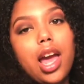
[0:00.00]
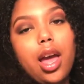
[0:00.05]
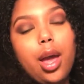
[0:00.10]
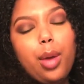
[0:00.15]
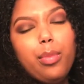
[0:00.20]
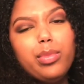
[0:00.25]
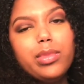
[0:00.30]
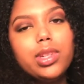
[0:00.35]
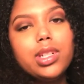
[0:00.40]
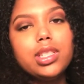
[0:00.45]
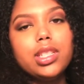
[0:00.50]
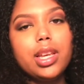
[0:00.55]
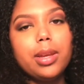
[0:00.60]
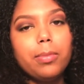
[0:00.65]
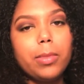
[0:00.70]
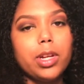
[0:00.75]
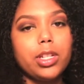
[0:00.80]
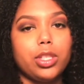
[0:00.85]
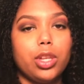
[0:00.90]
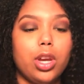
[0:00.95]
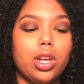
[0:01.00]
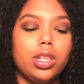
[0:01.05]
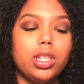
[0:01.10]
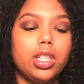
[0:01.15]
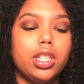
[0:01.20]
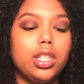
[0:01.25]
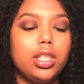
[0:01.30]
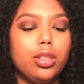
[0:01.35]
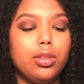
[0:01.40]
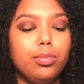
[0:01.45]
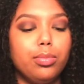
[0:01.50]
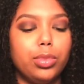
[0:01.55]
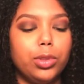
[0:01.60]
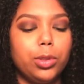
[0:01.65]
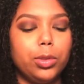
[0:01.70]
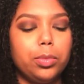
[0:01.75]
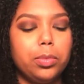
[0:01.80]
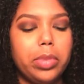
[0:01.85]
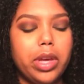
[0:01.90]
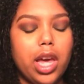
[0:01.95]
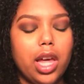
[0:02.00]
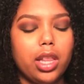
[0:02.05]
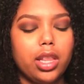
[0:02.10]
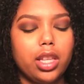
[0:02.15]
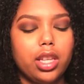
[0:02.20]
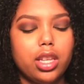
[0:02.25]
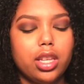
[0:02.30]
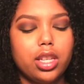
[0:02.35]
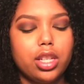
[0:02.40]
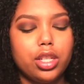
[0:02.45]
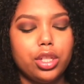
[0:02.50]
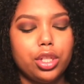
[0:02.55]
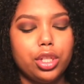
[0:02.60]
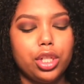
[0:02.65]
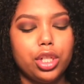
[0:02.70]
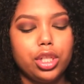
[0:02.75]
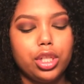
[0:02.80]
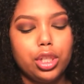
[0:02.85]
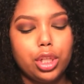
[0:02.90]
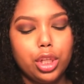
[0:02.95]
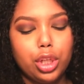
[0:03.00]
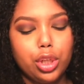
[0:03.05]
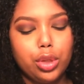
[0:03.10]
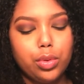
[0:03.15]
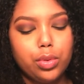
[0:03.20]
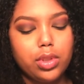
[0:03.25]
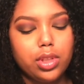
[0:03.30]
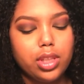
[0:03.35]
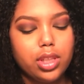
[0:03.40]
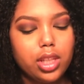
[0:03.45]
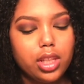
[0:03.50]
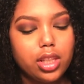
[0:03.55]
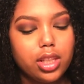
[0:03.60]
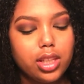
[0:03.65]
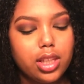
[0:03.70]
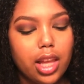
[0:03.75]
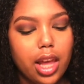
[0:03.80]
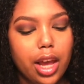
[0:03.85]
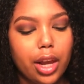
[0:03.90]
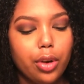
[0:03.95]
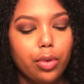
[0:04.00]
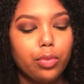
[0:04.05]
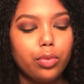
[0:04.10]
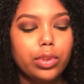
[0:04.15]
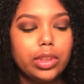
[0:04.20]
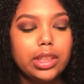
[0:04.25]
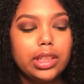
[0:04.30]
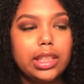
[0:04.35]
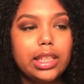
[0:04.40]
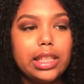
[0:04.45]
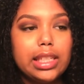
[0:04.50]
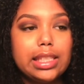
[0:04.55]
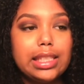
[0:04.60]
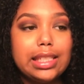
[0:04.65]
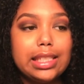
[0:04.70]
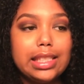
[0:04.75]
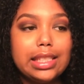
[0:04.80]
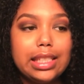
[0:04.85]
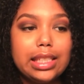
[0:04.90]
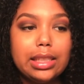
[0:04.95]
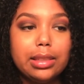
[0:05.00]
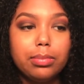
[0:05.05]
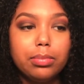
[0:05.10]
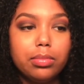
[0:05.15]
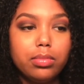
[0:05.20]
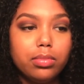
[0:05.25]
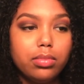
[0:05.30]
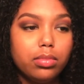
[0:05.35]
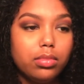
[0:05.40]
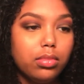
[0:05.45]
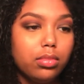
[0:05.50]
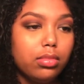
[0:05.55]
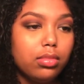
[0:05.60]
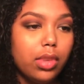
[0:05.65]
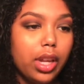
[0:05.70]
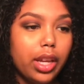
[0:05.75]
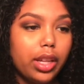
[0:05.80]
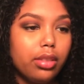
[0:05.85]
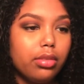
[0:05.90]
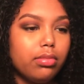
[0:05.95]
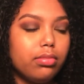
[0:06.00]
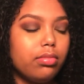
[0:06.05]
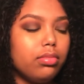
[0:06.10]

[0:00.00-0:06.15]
I'm gonna take my Tartelette in the Bloom palette just to use this like really deep, like